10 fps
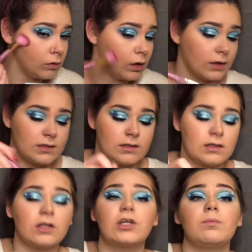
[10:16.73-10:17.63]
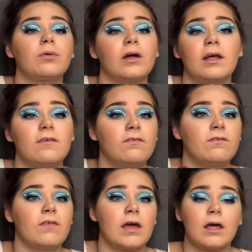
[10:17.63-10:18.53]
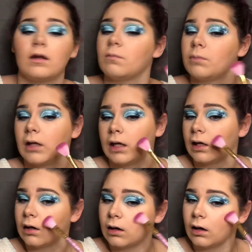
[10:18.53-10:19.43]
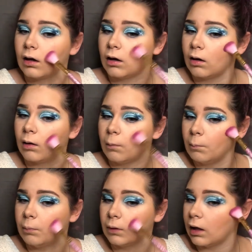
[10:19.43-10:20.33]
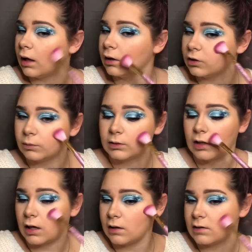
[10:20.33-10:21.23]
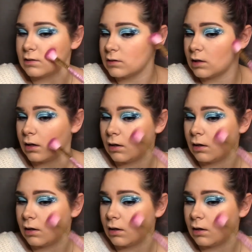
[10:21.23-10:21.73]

It's such a pretty faint pink blush, which is,